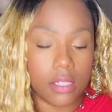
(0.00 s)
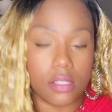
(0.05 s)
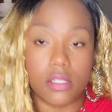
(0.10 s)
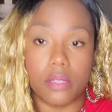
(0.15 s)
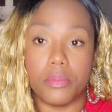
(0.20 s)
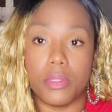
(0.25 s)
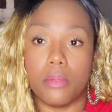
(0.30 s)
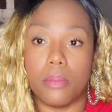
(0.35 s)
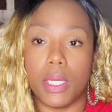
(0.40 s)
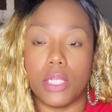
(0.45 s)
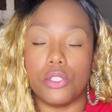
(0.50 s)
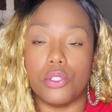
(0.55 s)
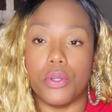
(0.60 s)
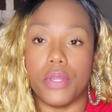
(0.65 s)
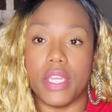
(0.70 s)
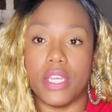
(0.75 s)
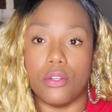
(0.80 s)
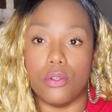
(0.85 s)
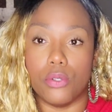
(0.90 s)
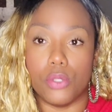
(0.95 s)
It's something about your
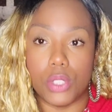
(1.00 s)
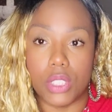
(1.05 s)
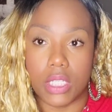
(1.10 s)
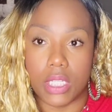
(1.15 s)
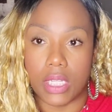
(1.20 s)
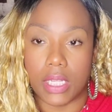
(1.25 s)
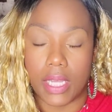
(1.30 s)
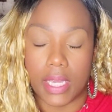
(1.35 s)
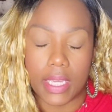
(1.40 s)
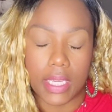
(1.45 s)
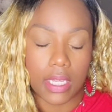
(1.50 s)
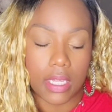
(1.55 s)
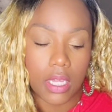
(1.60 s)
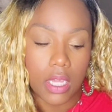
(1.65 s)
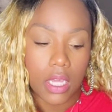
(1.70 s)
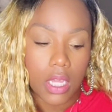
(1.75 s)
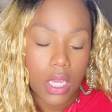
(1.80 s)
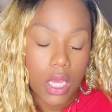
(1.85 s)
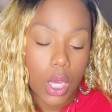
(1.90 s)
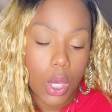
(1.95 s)
energy that like
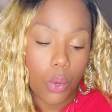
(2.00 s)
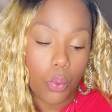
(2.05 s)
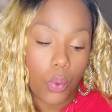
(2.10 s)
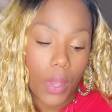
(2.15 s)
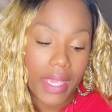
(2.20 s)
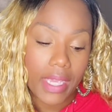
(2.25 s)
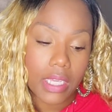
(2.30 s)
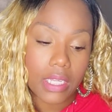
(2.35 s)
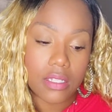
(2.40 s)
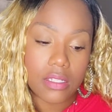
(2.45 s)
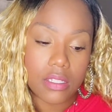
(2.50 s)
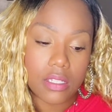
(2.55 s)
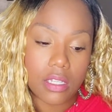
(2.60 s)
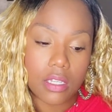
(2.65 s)
awakens